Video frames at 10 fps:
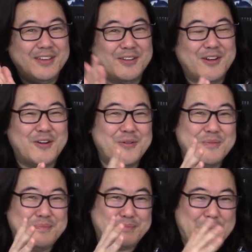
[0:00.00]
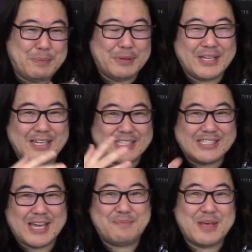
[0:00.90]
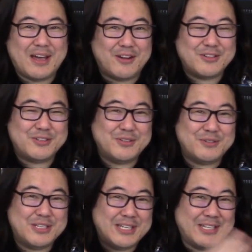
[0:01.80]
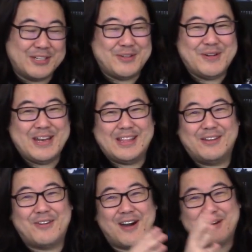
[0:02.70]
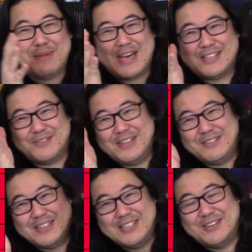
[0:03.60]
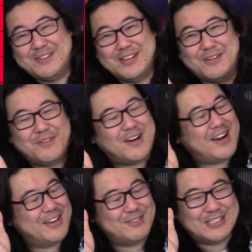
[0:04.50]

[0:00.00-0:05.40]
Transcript: you know, people can accept that Arturo didn't do anything wrong, Matcherino didn't do anything wrong.